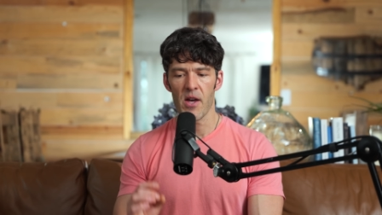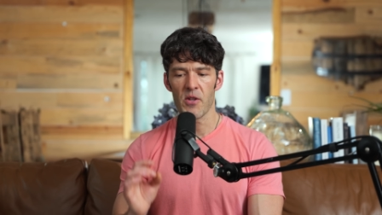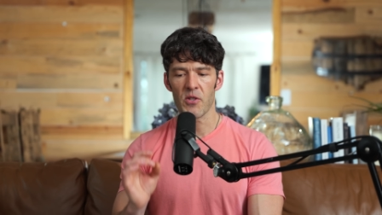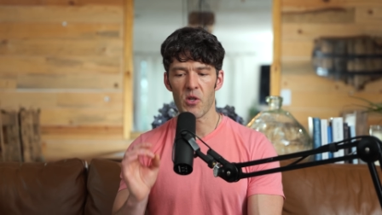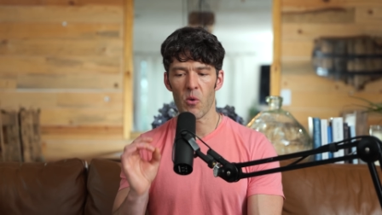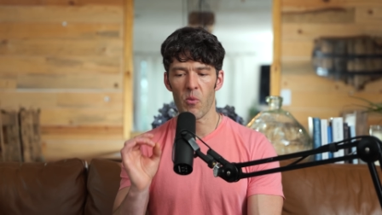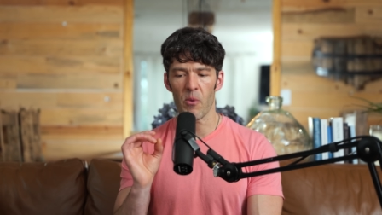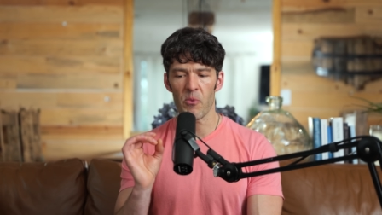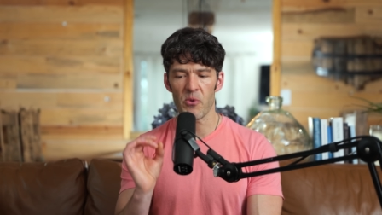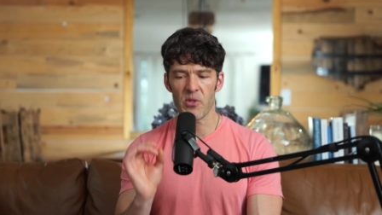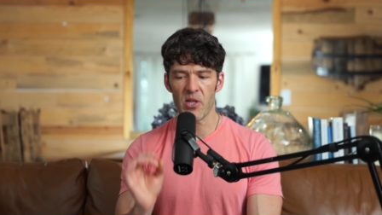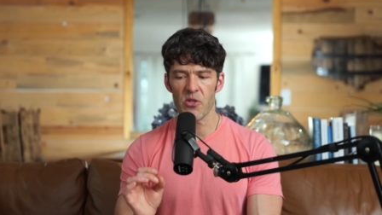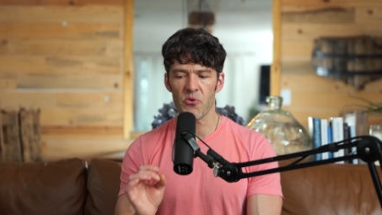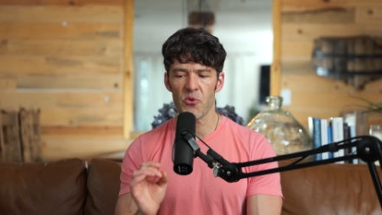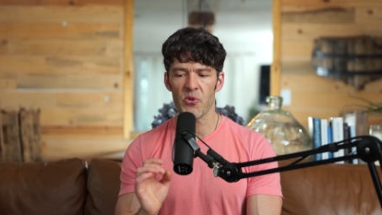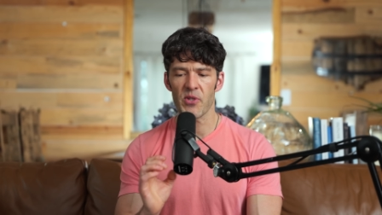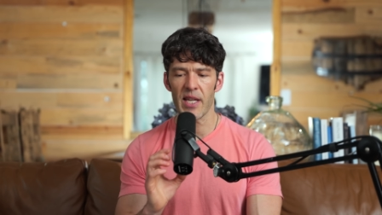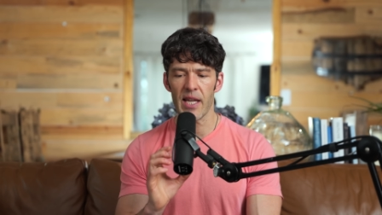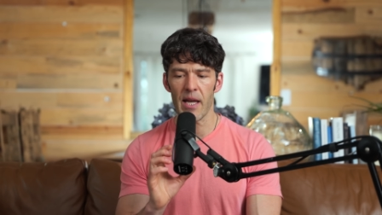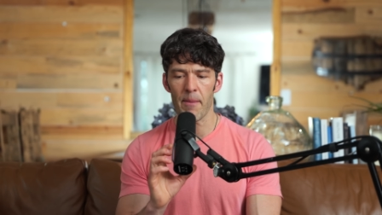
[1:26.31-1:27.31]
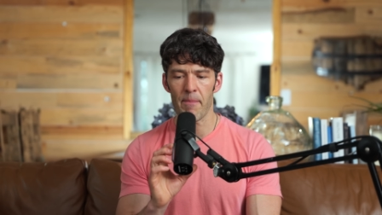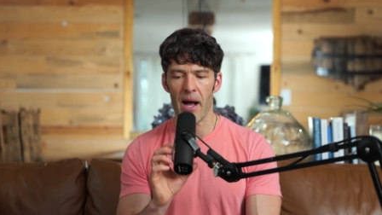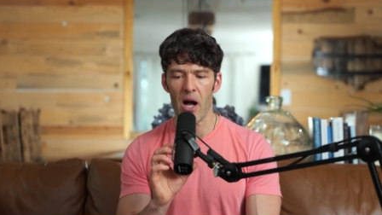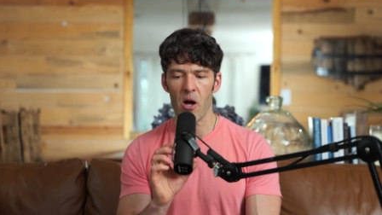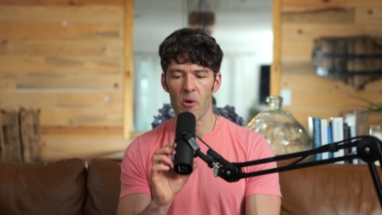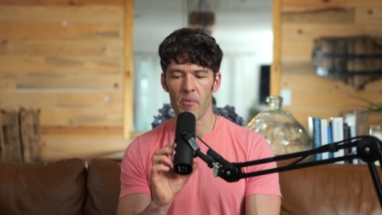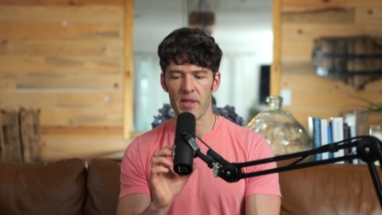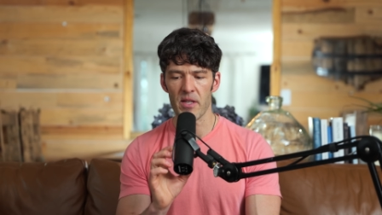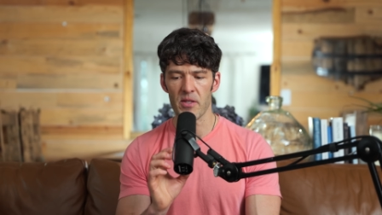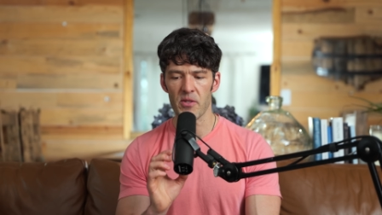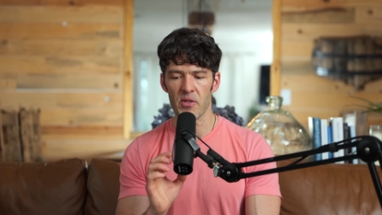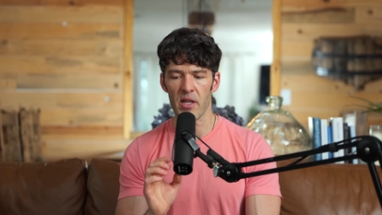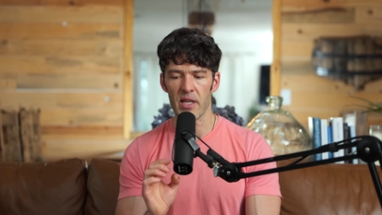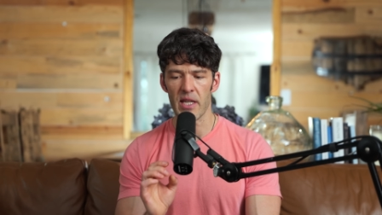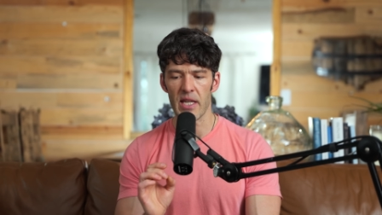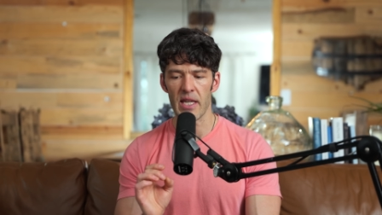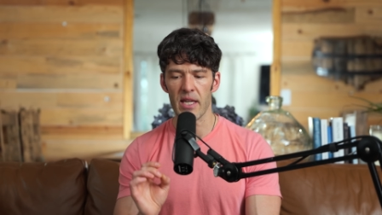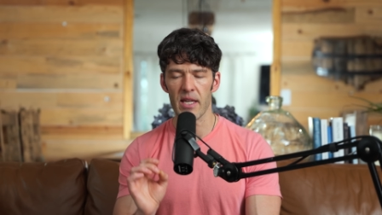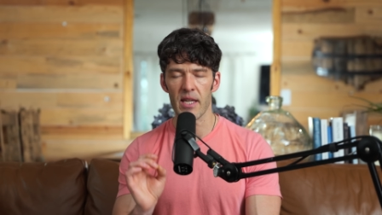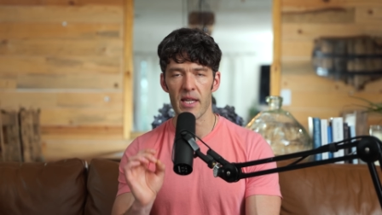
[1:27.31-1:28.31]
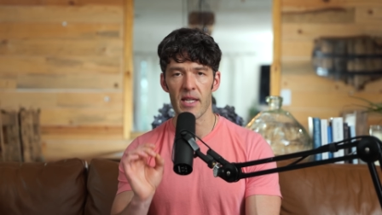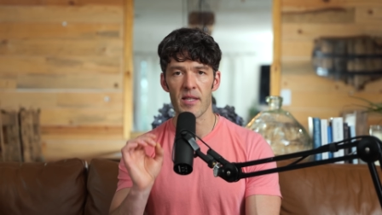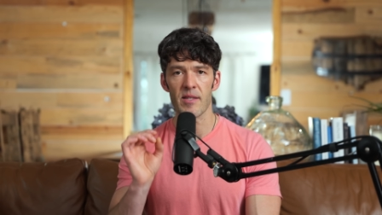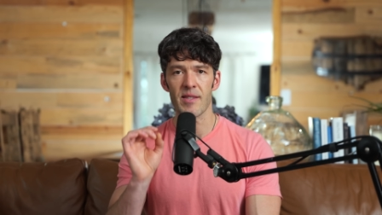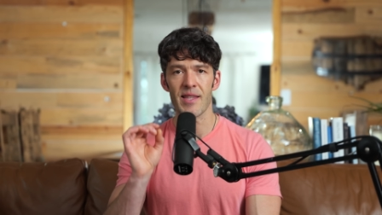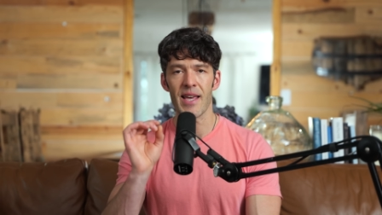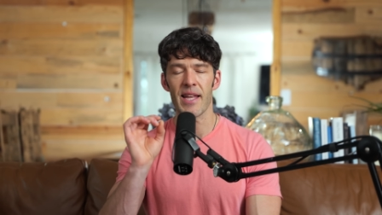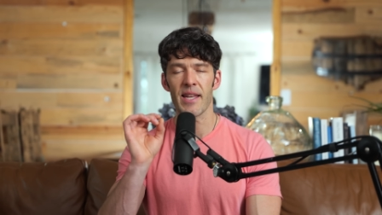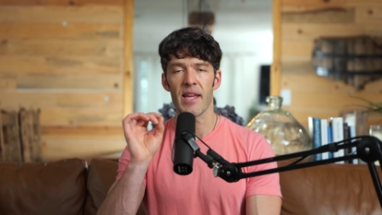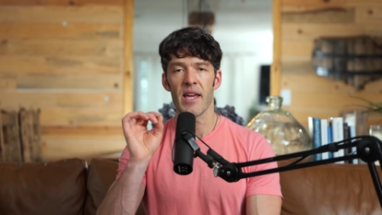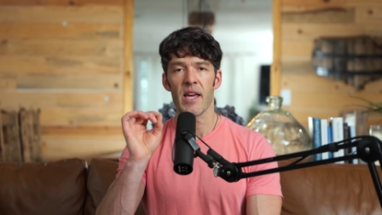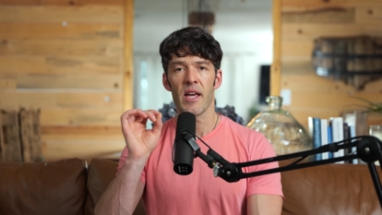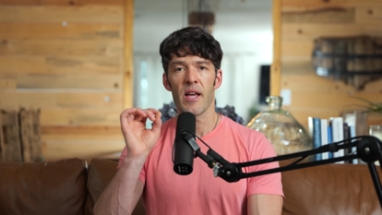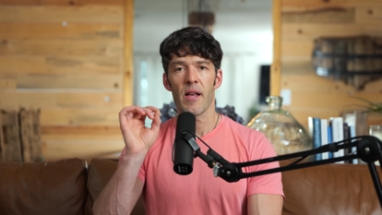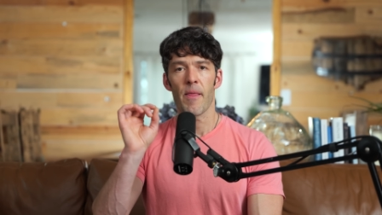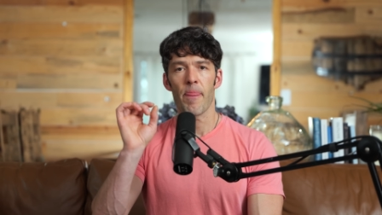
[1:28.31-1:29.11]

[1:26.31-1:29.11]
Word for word: So, what was interesting about this study is that